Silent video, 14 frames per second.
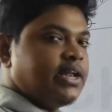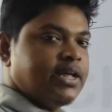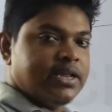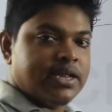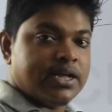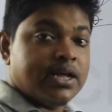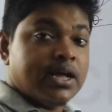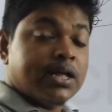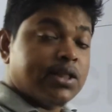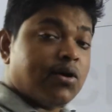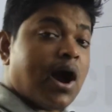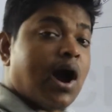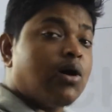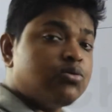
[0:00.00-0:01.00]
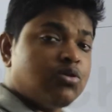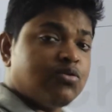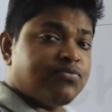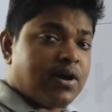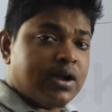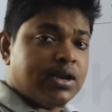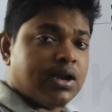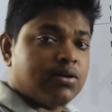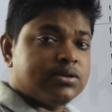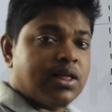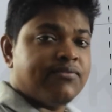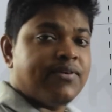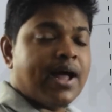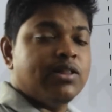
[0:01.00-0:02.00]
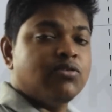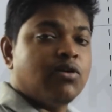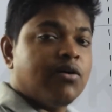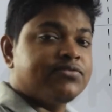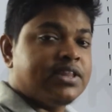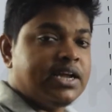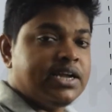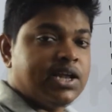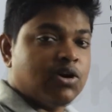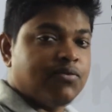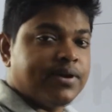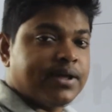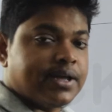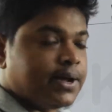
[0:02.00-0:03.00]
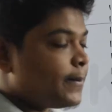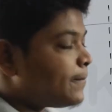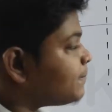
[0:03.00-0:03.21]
degree. Now how to find out the value of theta over here?